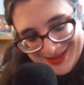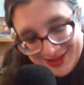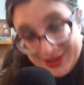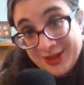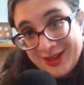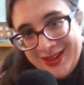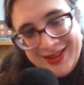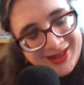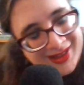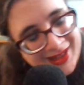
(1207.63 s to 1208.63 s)
Sorry,
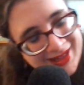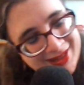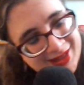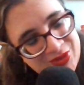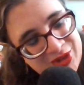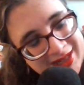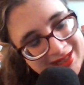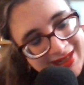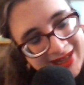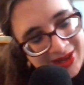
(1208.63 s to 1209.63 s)
I'm trying to
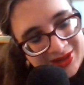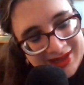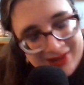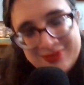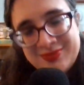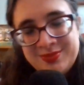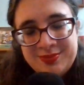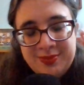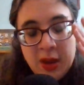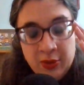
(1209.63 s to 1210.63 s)
take you down
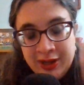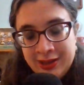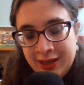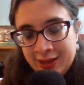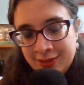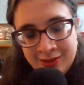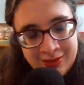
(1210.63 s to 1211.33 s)
memory lane.